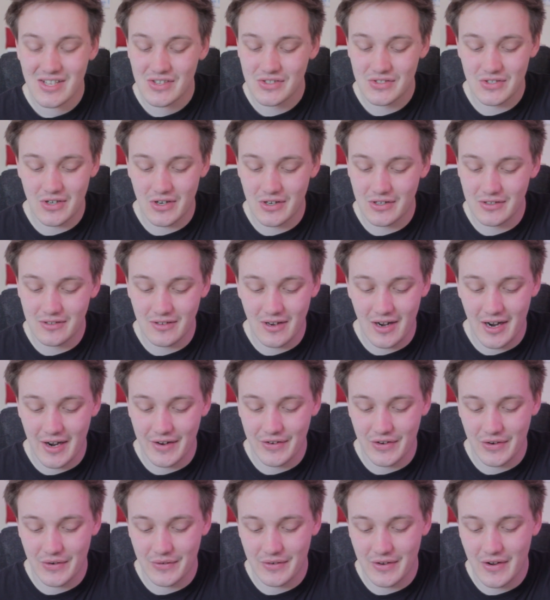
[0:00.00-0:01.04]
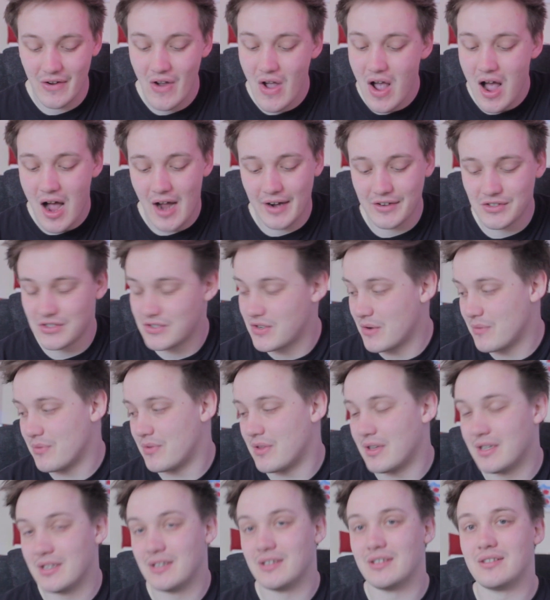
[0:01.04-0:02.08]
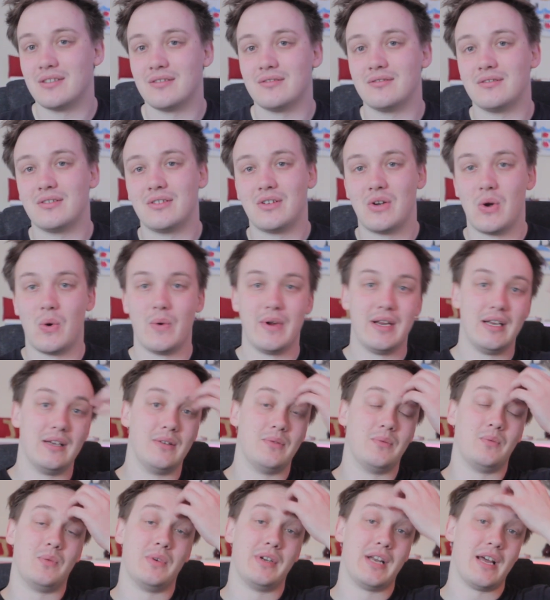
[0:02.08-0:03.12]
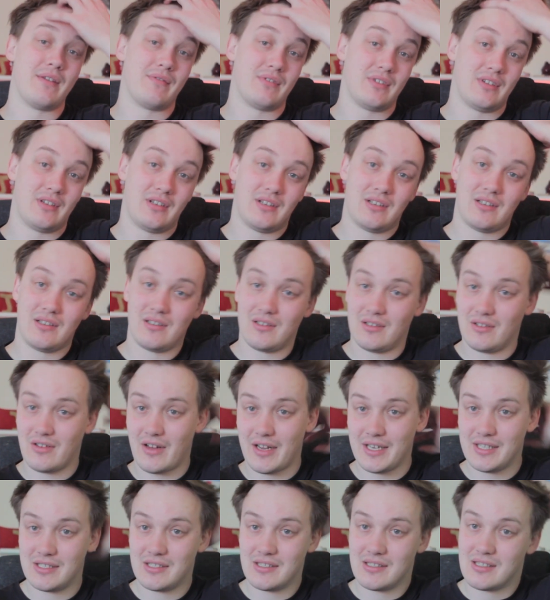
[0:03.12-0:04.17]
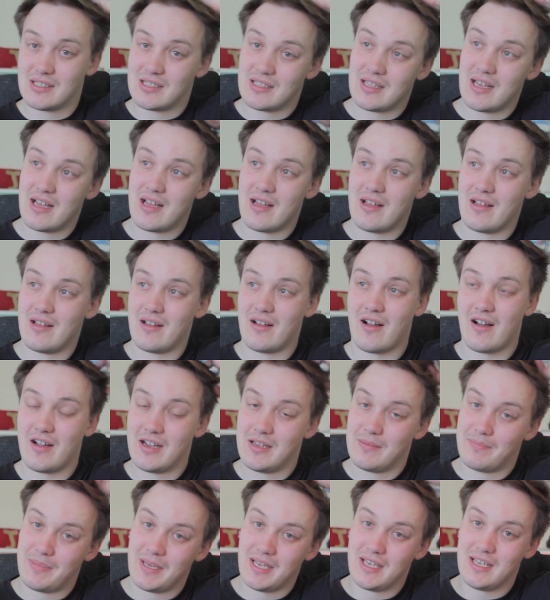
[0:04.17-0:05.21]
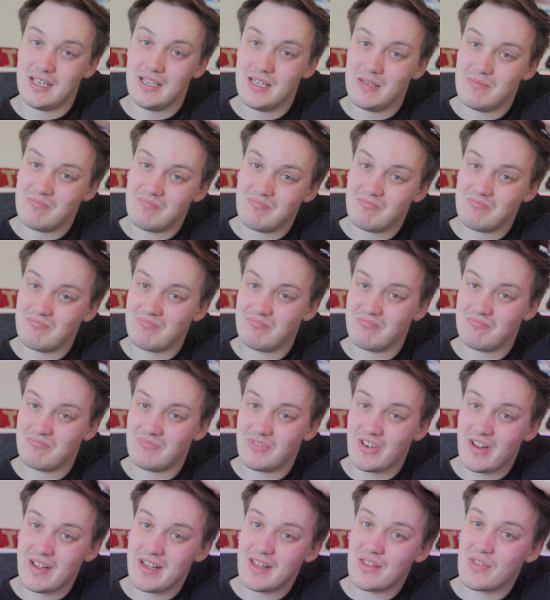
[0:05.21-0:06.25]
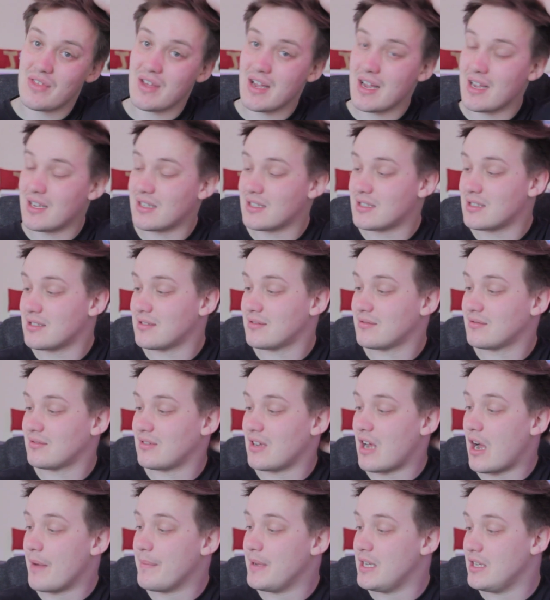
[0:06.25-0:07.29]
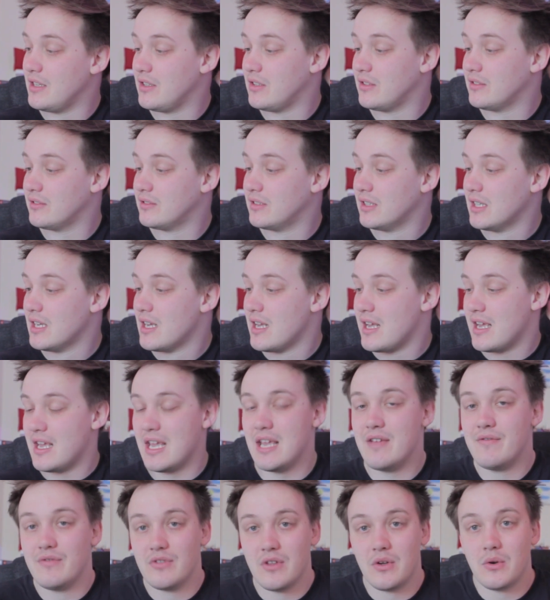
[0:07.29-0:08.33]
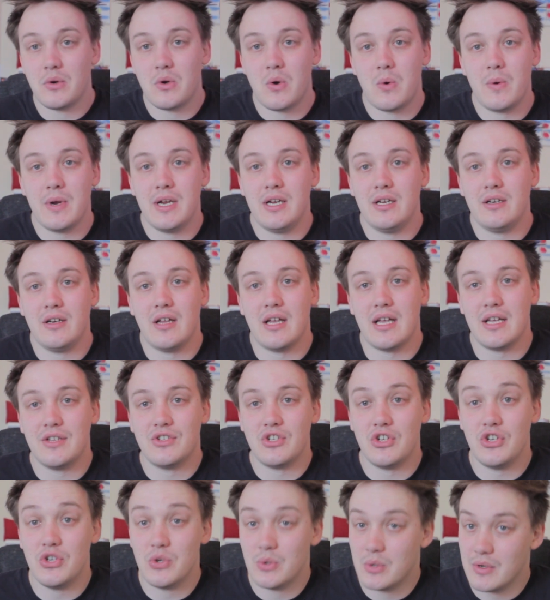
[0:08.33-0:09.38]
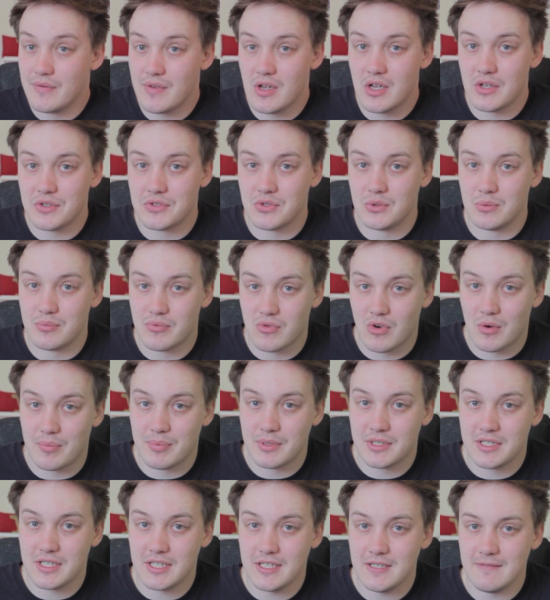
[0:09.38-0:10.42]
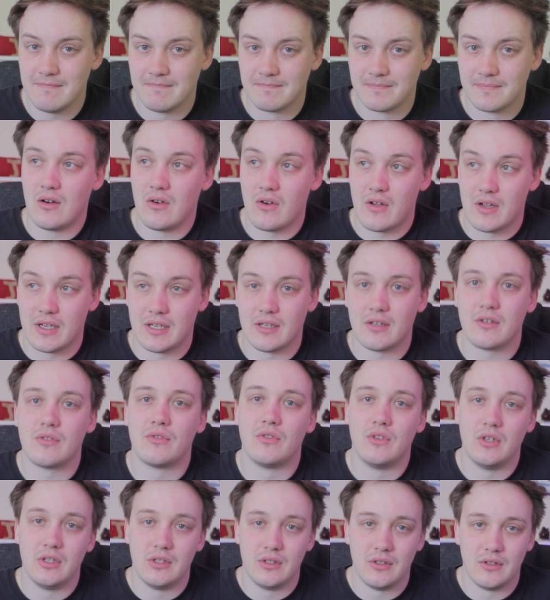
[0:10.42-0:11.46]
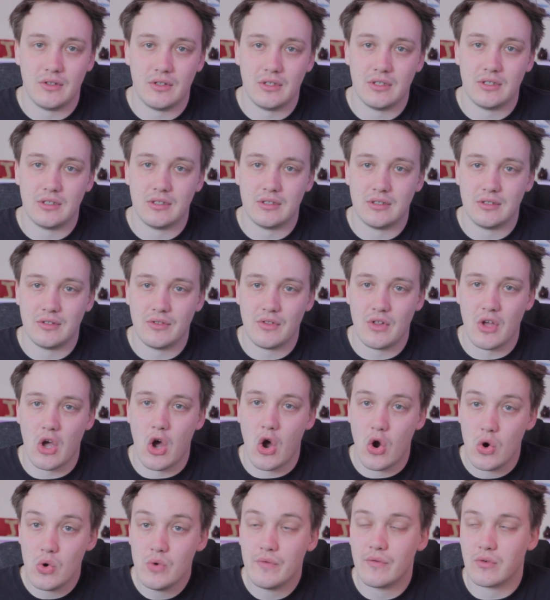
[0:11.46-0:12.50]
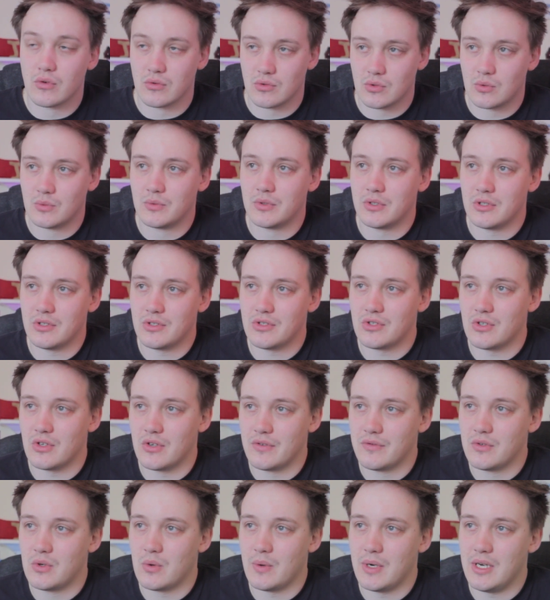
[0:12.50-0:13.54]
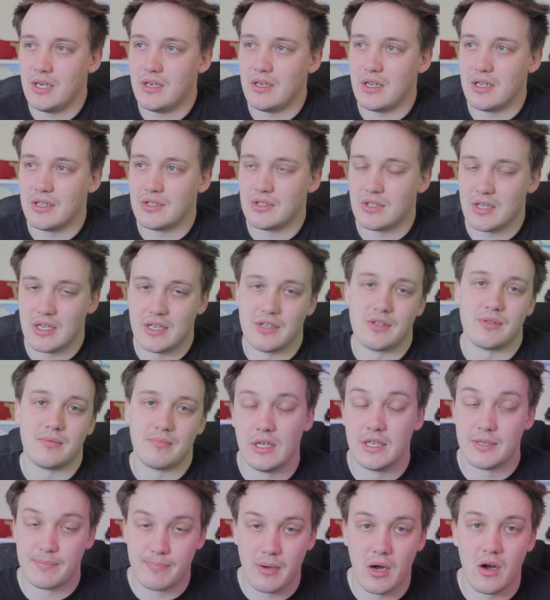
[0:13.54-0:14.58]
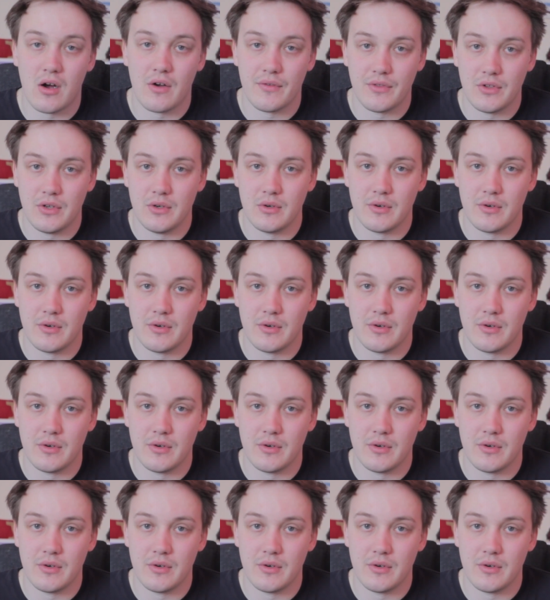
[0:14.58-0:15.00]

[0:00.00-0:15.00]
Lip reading: So, I don't know. I just don't think Queen would ever license their IP like that. I mean, even though Queen is a universal property, like the overallness of Queen is it's part of the